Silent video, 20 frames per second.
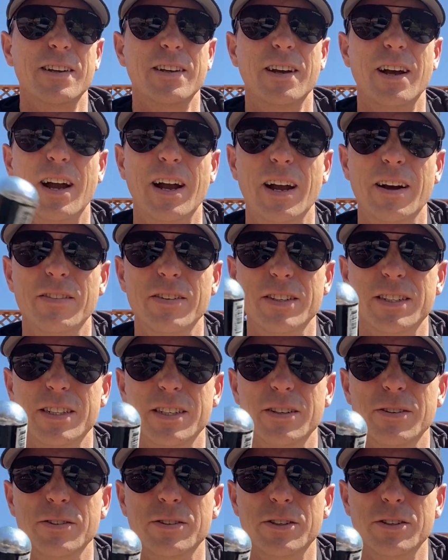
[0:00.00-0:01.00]
I have a
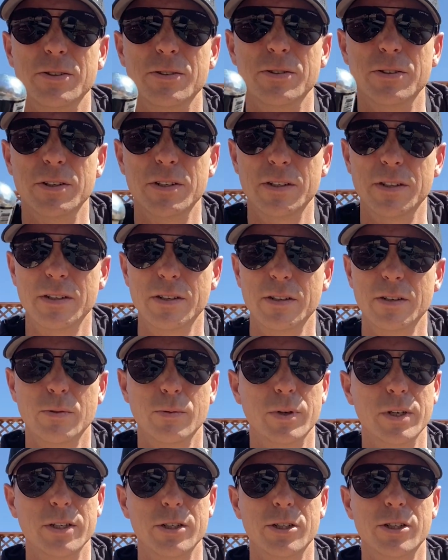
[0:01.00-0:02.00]
CO2,
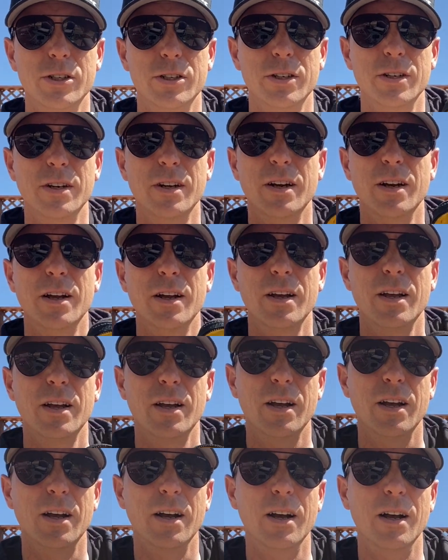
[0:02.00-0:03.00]
which
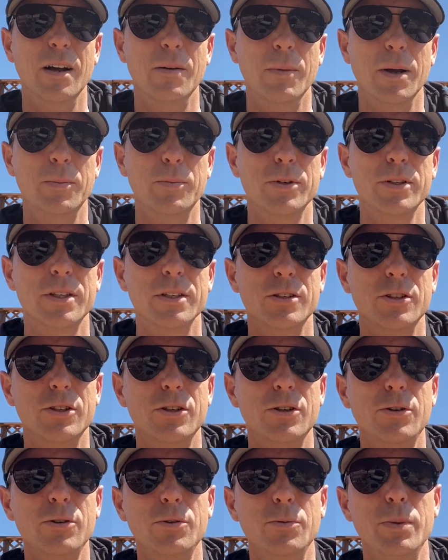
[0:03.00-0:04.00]
I put the
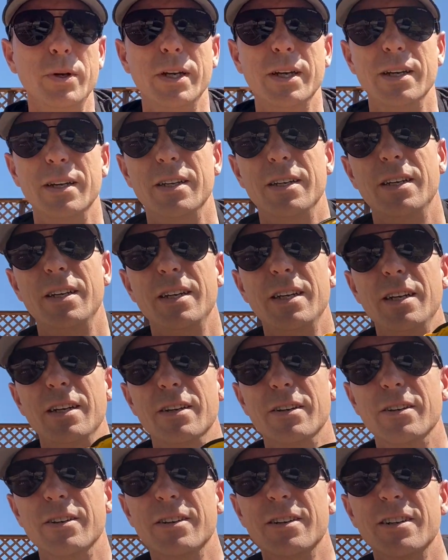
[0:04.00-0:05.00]
tube in
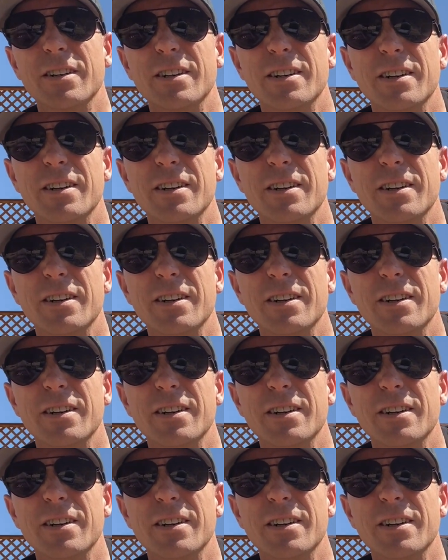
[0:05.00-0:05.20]
here